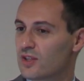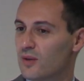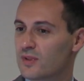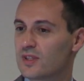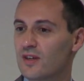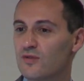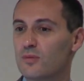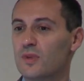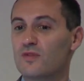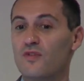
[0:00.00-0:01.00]
and I want to give you
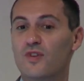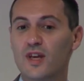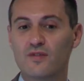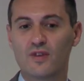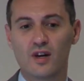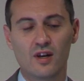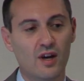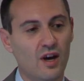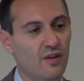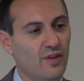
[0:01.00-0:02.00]
a bit of a flavour
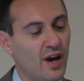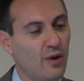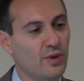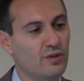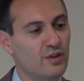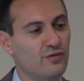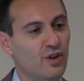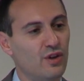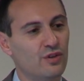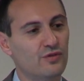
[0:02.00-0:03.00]
of how we're
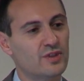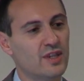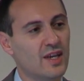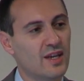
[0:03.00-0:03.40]
involved.